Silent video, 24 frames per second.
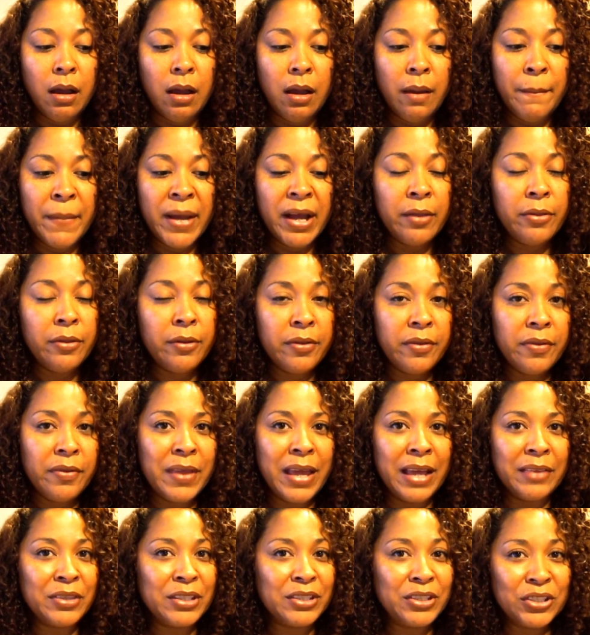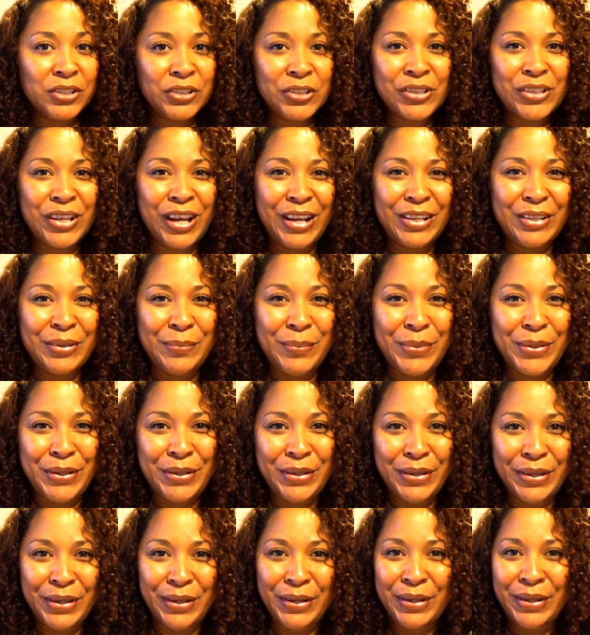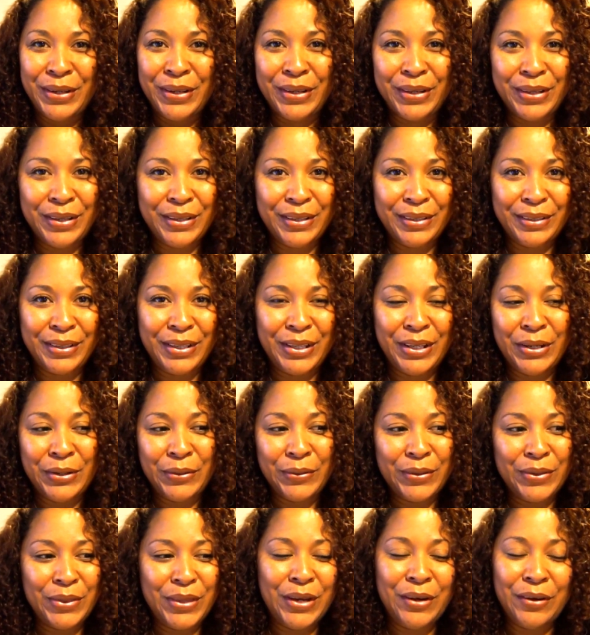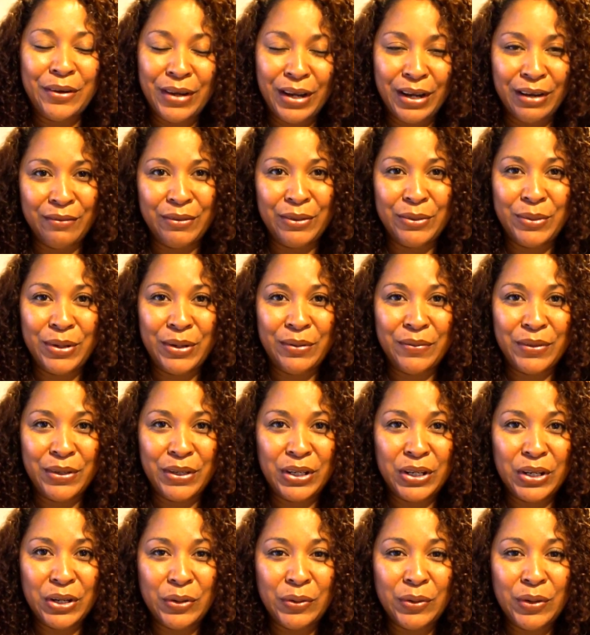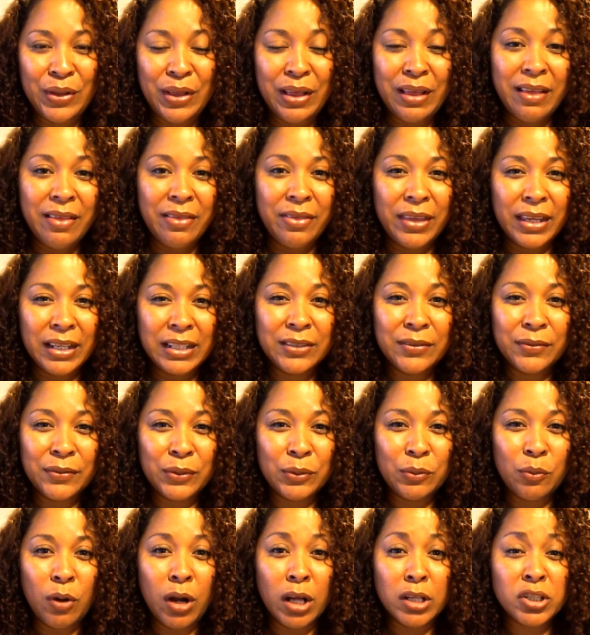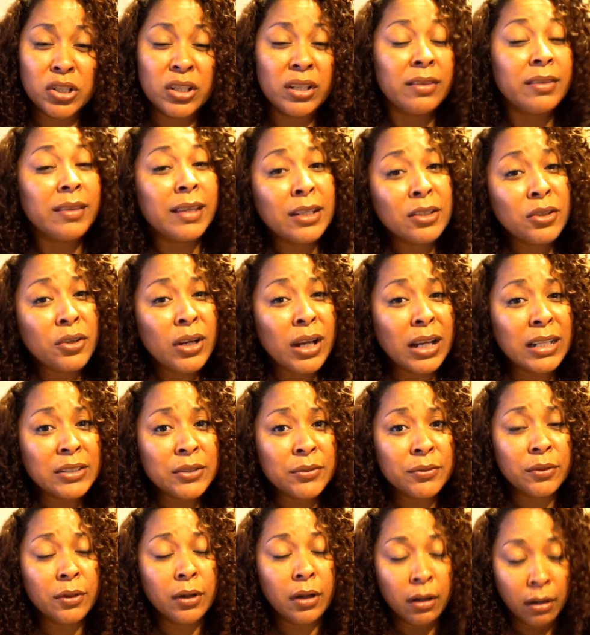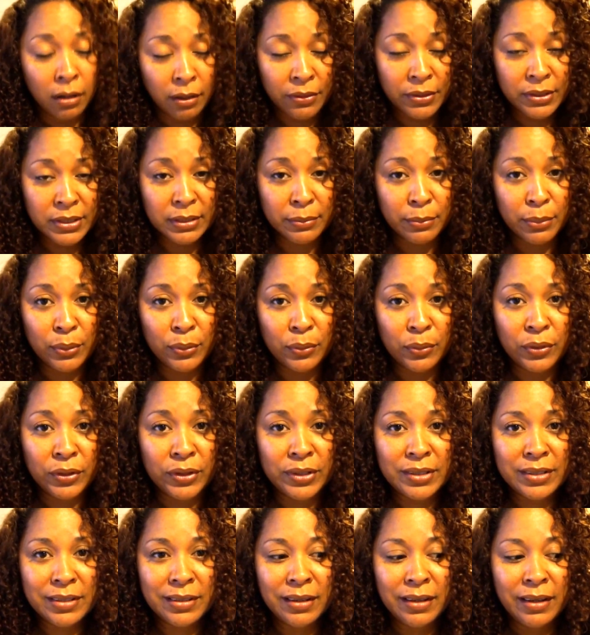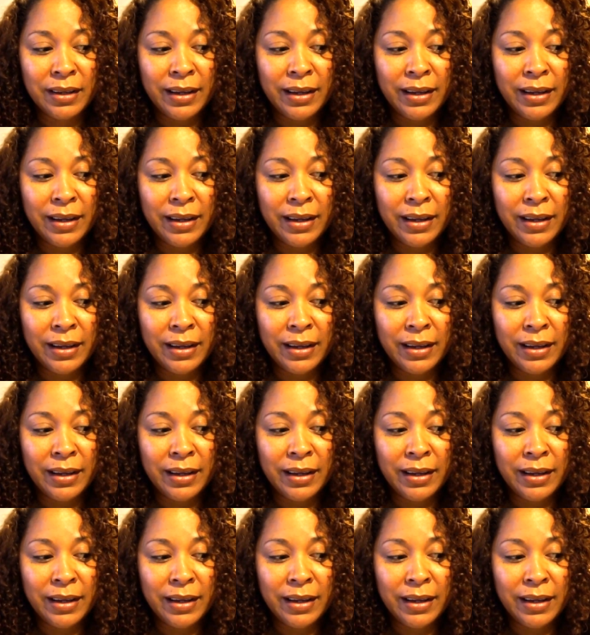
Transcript: Um, other than that, this has just kind of been a here and there and everywhere video. Thanks for watching. Thank you guys for all the support